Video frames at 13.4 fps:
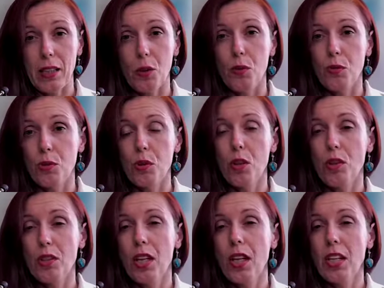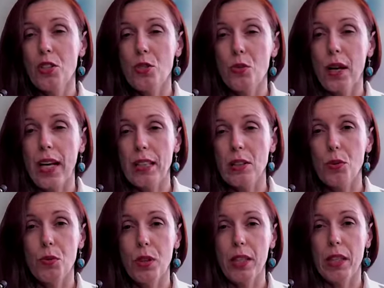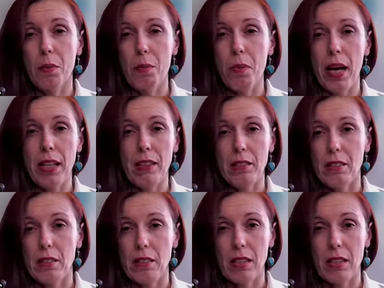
of not trying to bring in patterns